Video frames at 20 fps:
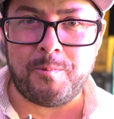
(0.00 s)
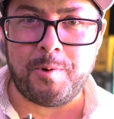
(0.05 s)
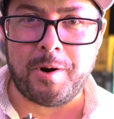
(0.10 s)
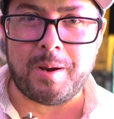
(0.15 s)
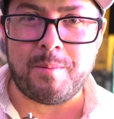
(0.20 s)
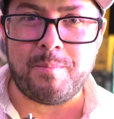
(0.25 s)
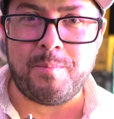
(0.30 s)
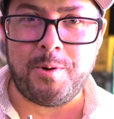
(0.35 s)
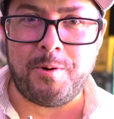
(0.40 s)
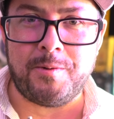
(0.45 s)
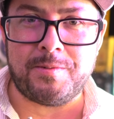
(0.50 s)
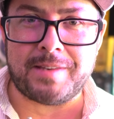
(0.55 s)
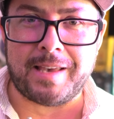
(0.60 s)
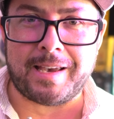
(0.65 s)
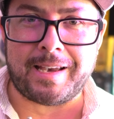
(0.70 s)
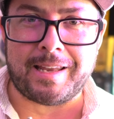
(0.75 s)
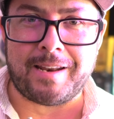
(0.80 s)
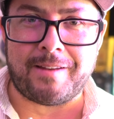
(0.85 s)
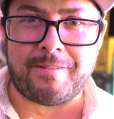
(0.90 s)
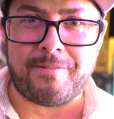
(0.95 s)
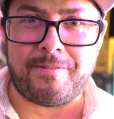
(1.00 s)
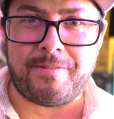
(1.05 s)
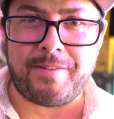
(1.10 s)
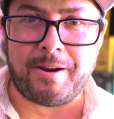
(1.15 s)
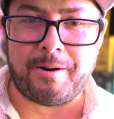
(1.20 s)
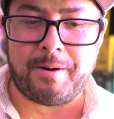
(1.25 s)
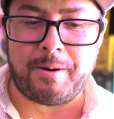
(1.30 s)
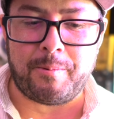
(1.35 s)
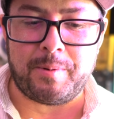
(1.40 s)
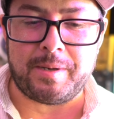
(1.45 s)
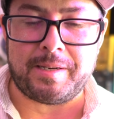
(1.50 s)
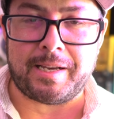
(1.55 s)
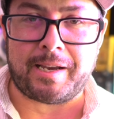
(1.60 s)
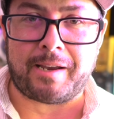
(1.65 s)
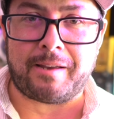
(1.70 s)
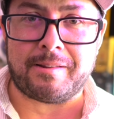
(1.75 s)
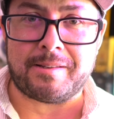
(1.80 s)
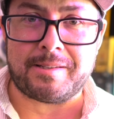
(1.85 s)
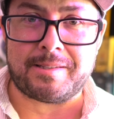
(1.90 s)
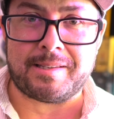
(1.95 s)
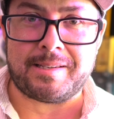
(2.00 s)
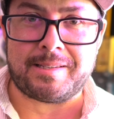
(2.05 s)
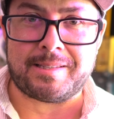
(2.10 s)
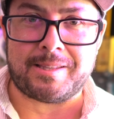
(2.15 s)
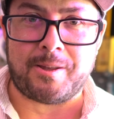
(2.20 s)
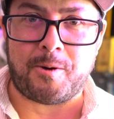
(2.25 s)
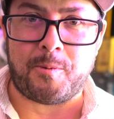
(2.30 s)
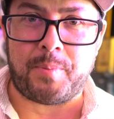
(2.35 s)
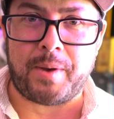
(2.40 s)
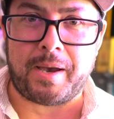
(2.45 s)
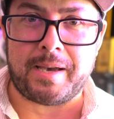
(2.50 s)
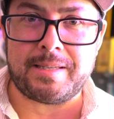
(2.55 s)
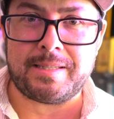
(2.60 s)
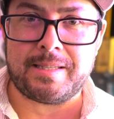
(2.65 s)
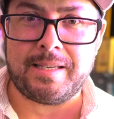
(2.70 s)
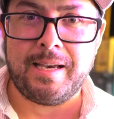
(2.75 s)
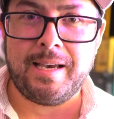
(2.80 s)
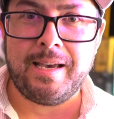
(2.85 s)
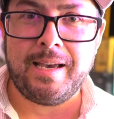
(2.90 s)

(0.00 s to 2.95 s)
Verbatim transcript: where it moves like at a very ridiculously slow pace.